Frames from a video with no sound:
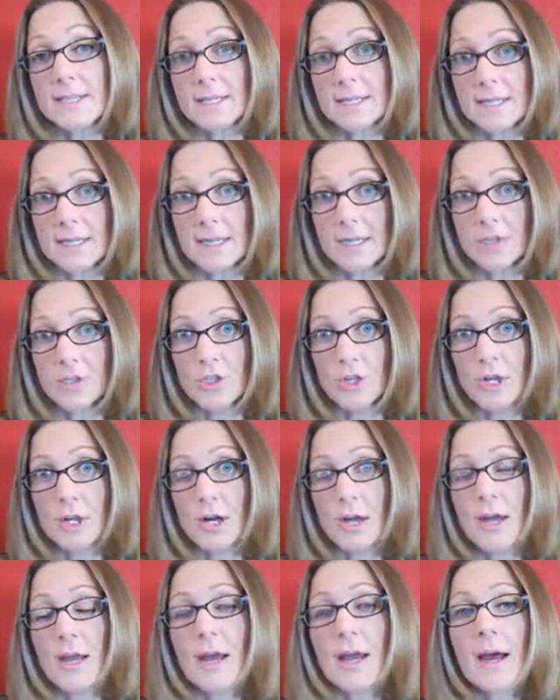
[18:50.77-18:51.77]
is in
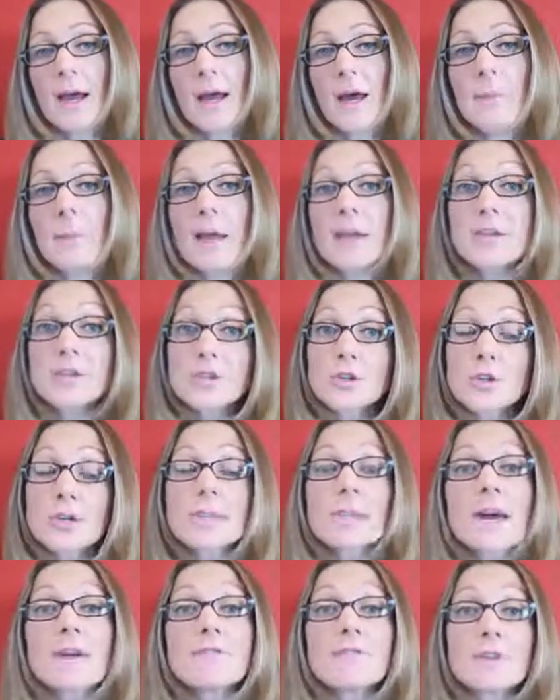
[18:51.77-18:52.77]
danger, and
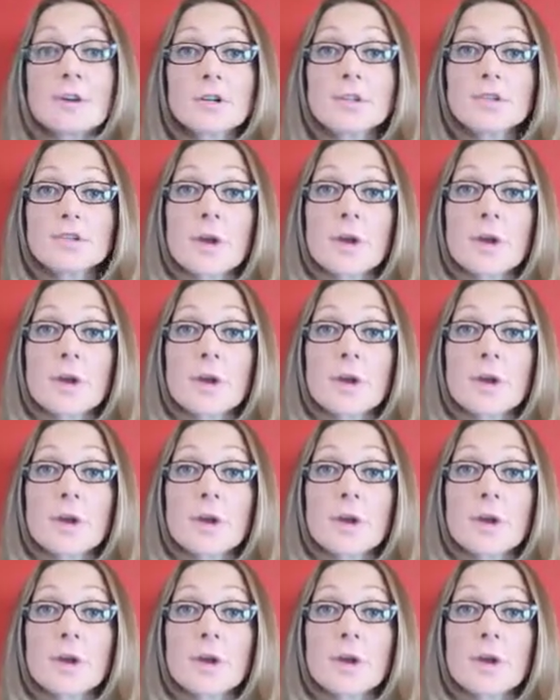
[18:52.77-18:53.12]
during that first